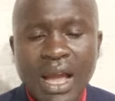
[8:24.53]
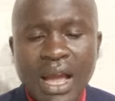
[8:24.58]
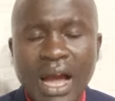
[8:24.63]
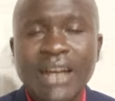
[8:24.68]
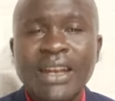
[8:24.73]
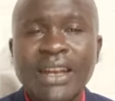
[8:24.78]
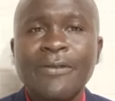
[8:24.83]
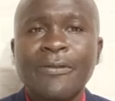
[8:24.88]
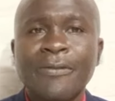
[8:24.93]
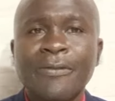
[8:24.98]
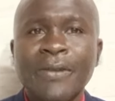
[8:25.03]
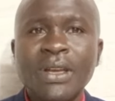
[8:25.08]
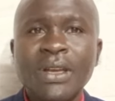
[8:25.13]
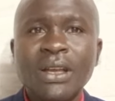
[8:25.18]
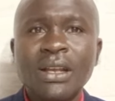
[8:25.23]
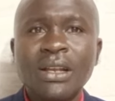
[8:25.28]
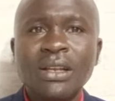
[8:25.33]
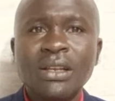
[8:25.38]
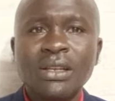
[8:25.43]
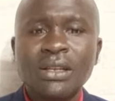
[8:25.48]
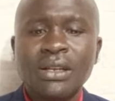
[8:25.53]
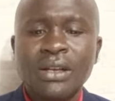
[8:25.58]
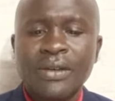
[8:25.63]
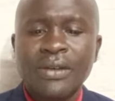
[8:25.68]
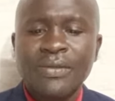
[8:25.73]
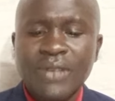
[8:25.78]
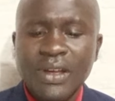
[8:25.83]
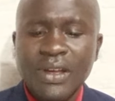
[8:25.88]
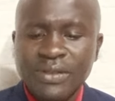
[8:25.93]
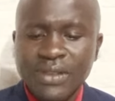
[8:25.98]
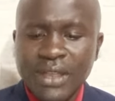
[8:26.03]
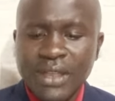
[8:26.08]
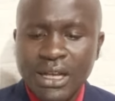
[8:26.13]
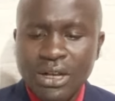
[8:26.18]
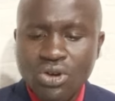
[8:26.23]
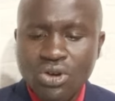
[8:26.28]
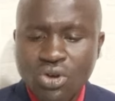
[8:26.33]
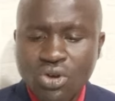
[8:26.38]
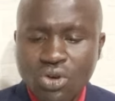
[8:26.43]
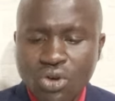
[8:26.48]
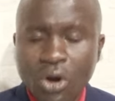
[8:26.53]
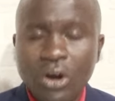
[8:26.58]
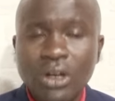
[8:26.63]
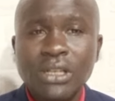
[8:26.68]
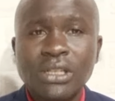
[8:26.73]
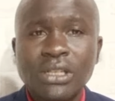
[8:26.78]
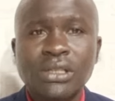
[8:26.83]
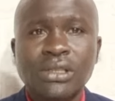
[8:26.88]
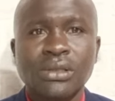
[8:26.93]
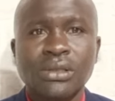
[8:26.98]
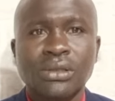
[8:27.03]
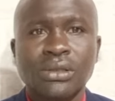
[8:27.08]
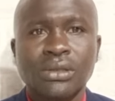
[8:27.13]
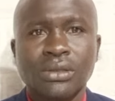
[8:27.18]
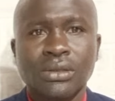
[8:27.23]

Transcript: And I feel that the call